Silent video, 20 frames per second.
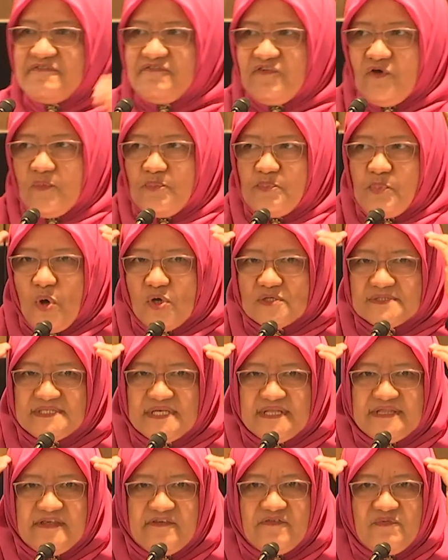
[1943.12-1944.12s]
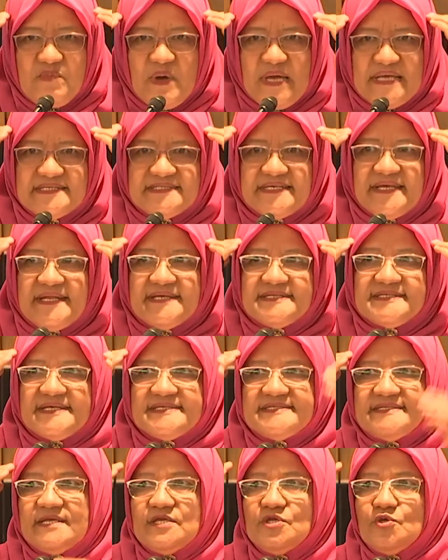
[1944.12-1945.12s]
for positive mindset. As I
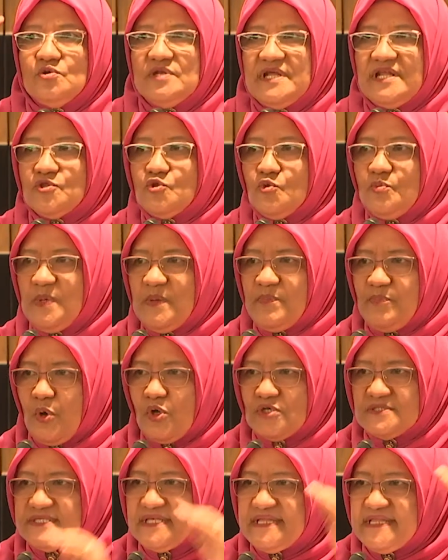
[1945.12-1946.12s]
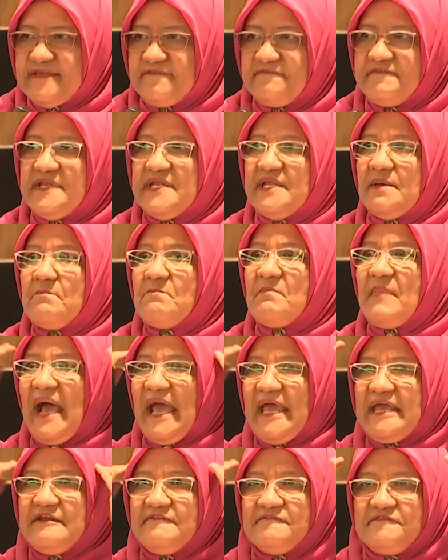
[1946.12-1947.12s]
say, you need to be positive in the
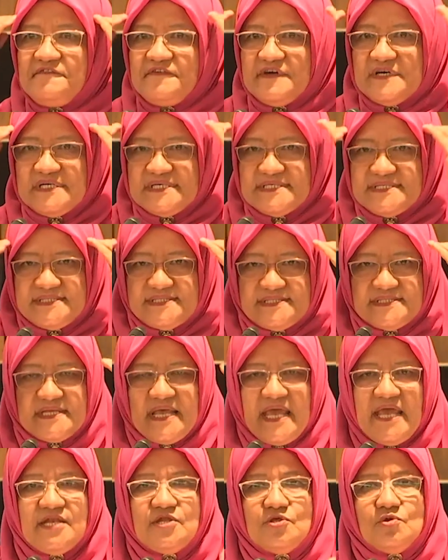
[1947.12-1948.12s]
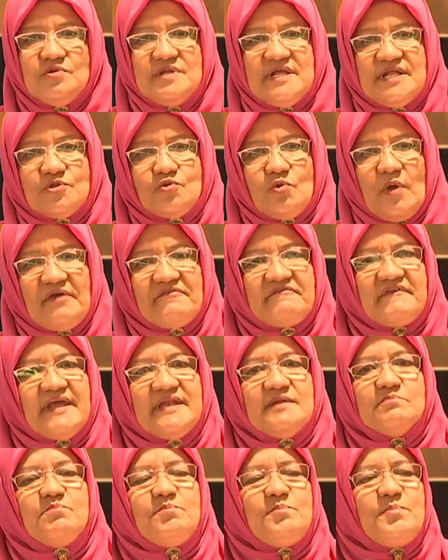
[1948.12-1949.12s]
mind first, and you need to have
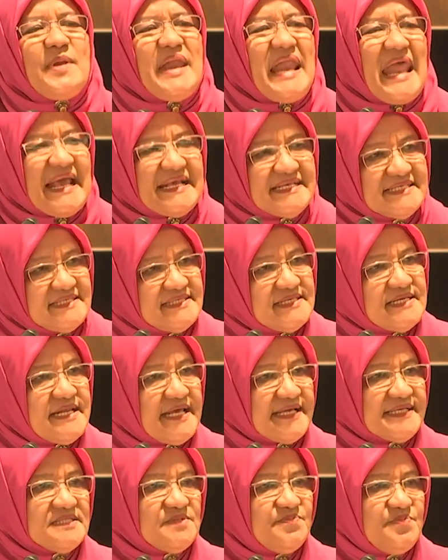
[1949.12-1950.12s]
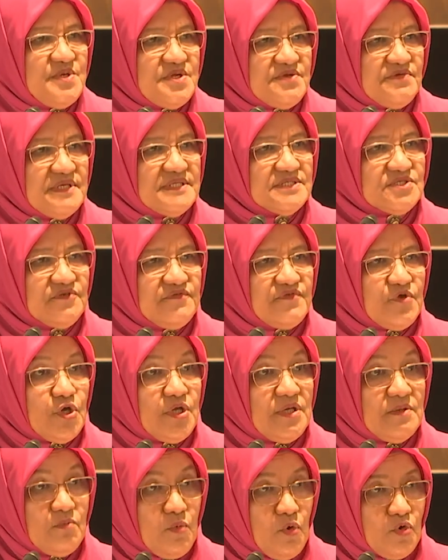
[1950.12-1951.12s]
a pleasant experience of your
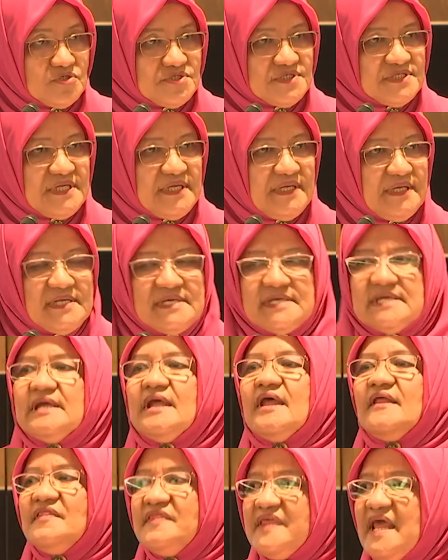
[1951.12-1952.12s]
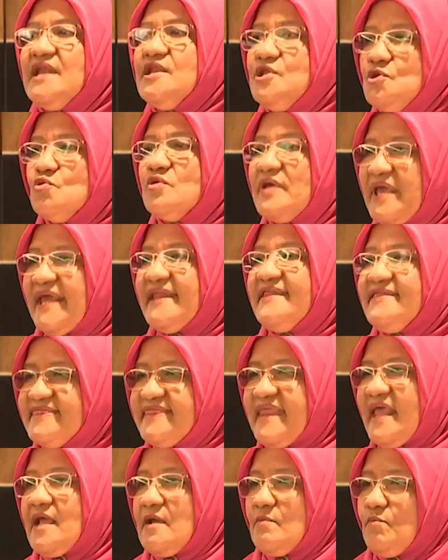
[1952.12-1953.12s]
emotion. Then you can
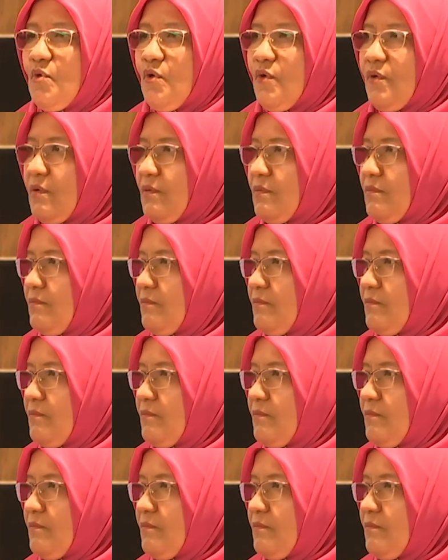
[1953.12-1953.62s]
take more.